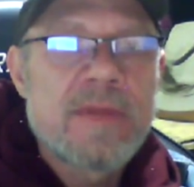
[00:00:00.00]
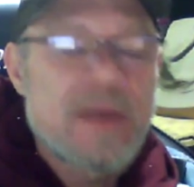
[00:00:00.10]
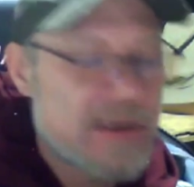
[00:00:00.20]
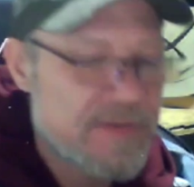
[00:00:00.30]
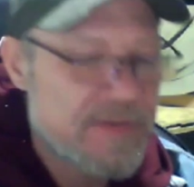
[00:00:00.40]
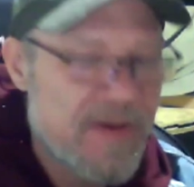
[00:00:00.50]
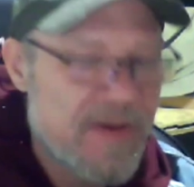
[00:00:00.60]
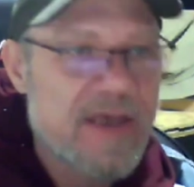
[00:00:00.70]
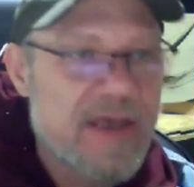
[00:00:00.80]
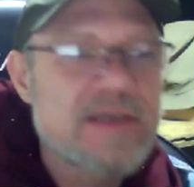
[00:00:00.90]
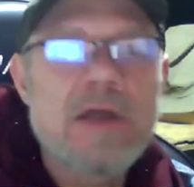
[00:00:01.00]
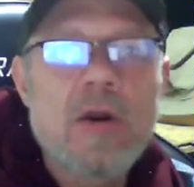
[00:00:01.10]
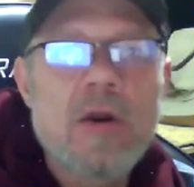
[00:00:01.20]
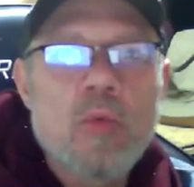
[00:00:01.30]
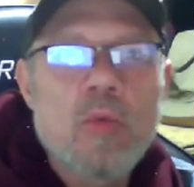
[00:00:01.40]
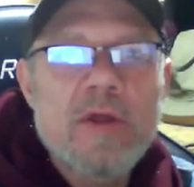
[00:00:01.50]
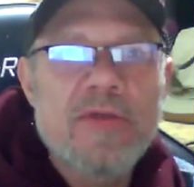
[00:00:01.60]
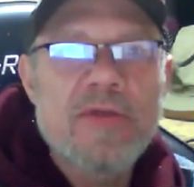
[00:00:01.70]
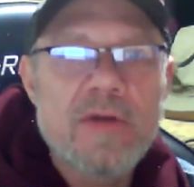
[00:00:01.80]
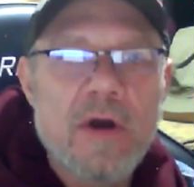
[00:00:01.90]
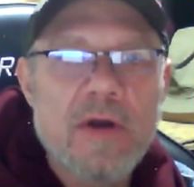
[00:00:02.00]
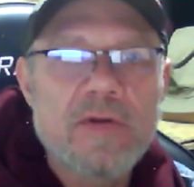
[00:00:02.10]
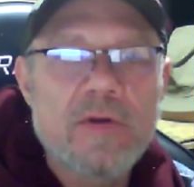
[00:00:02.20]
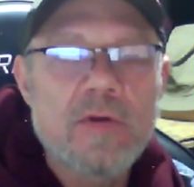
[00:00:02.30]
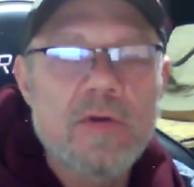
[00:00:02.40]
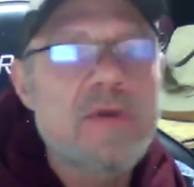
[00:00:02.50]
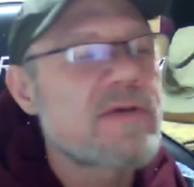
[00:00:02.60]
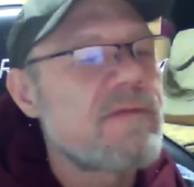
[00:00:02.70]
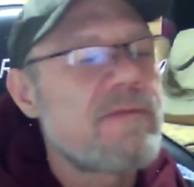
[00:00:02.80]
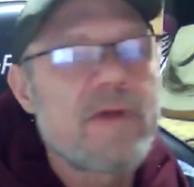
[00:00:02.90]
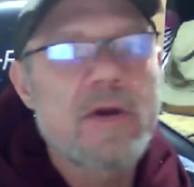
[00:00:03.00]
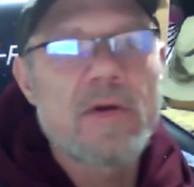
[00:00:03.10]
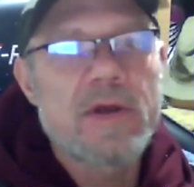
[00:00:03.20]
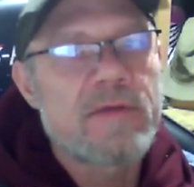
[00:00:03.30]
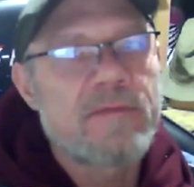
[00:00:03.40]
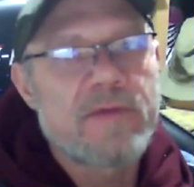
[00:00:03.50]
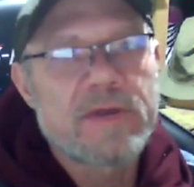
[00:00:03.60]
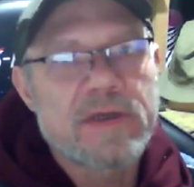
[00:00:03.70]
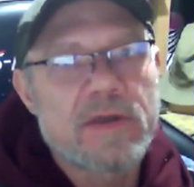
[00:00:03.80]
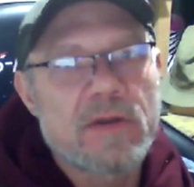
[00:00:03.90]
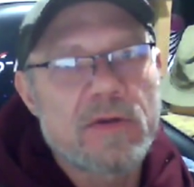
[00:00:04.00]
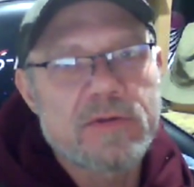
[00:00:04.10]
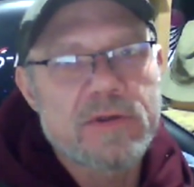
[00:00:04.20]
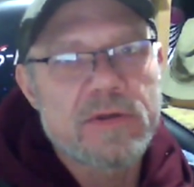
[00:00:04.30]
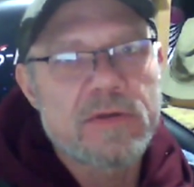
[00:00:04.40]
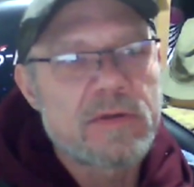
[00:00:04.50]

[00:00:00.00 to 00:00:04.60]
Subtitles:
It's fake. It's not a real thing talking to you. It's a very convincing illusion.